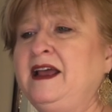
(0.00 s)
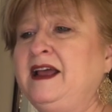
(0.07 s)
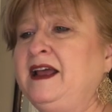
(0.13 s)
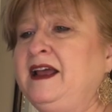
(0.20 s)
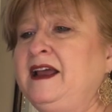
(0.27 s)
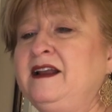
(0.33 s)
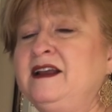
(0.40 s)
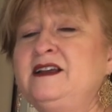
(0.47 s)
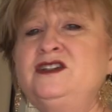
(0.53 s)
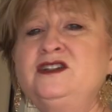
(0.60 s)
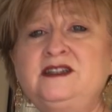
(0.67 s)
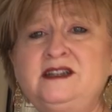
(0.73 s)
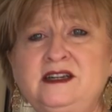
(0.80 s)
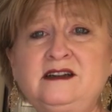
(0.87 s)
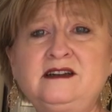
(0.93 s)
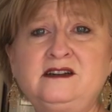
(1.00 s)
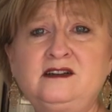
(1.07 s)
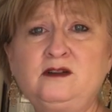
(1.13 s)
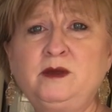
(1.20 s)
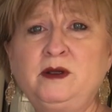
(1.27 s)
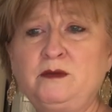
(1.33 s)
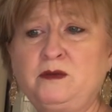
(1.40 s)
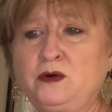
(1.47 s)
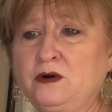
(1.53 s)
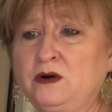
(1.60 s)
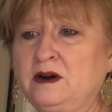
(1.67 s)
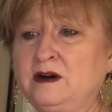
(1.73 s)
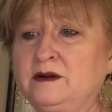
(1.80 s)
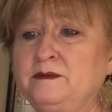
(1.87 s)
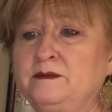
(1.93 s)
and I just needed a little bit
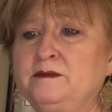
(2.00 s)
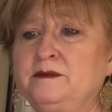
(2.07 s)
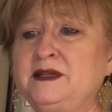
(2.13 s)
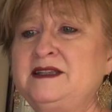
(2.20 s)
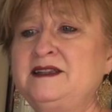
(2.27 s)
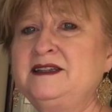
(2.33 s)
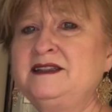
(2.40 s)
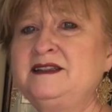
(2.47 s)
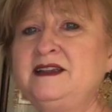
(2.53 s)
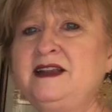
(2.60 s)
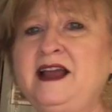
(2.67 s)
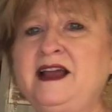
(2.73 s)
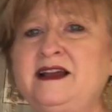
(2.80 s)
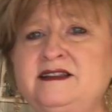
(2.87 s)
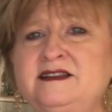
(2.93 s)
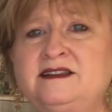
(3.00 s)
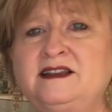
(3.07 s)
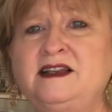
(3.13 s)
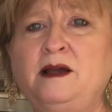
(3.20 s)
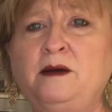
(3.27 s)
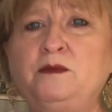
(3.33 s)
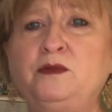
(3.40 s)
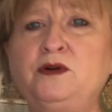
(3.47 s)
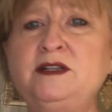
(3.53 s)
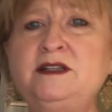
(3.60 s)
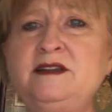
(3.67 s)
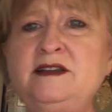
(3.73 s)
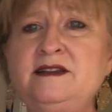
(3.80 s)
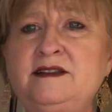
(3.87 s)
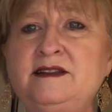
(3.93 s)
more. But since it has
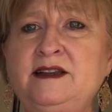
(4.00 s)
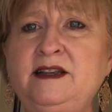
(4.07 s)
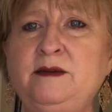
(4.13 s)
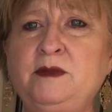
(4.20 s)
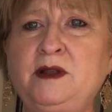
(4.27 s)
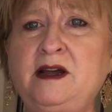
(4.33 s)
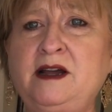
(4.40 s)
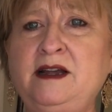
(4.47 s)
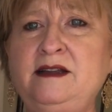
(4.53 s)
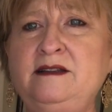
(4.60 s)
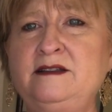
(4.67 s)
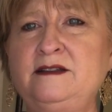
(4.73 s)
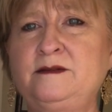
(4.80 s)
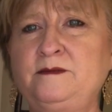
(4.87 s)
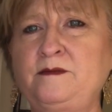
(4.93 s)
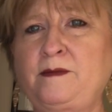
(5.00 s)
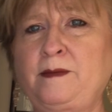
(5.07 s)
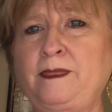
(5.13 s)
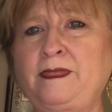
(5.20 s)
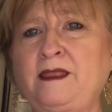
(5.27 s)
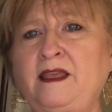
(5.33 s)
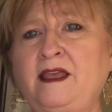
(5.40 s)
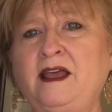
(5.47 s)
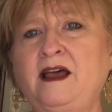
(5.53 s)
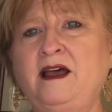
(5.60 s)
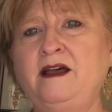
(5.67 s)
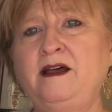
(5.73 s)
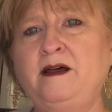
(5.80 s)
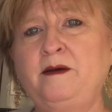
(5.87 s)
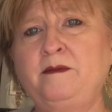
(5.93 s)
princess seam lines,
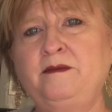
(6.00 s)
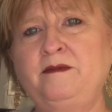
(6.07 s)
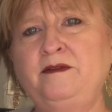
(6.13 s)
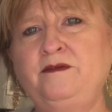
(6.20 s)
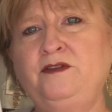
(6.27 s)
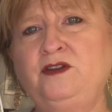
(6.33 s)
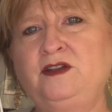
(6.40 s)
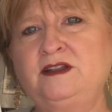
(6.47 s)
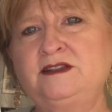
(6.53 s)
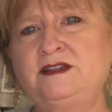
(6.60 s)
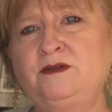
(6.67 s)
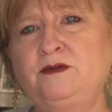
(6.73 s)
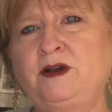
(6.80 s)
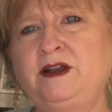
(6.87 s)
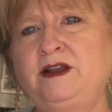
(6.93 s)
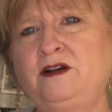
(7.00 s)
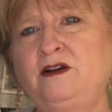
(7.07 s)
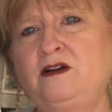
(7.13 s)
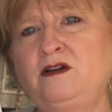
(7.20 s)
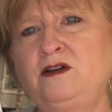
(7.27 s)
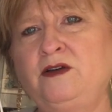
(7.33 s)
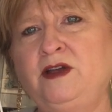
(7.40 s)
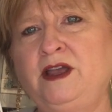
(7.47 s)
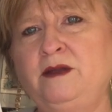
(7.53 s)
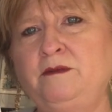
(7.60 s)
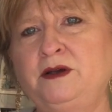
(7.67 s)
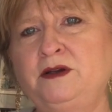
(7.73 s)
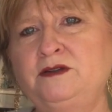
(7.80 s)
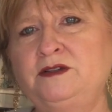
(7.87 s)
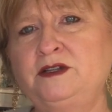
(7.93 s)
if you can see right here, I'll go ahead and
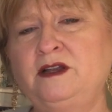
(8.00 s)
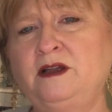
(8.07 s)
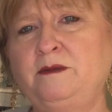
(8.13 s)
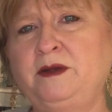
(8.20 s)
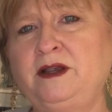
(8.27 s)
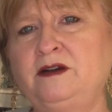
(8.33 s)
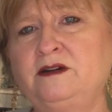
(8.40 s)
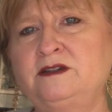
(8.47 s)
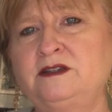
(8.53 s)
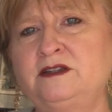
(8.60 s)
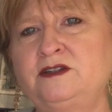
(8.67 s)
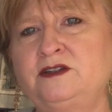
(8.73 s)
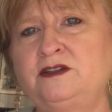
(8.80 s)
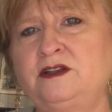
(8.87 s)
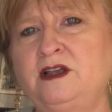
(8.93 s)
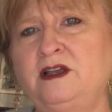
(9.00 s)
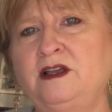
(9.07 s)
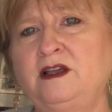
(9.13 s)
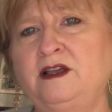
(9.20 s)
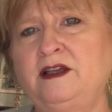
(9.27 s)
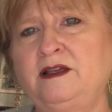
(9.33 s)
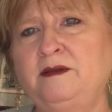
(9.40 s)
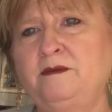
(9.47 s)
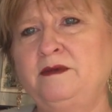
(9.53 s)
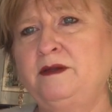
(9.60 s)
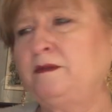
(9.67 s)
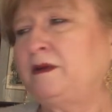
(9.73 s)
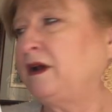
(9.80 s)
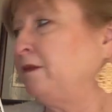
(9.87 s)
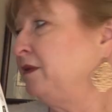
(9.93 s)
post it up here since it
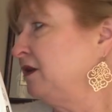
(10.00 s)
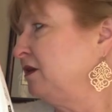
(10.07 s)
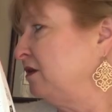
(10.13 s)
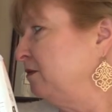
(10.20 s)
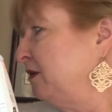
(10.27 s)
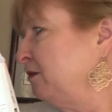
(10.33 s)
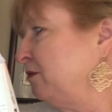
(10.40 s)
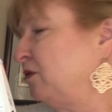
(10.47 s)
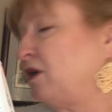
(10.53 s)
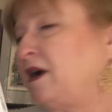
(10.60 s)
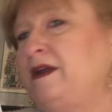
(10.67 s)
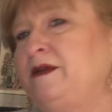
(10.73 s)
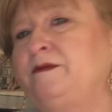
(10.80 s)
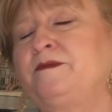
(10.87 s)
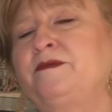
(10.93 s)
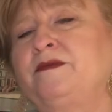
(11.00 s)
might be a little bit bright.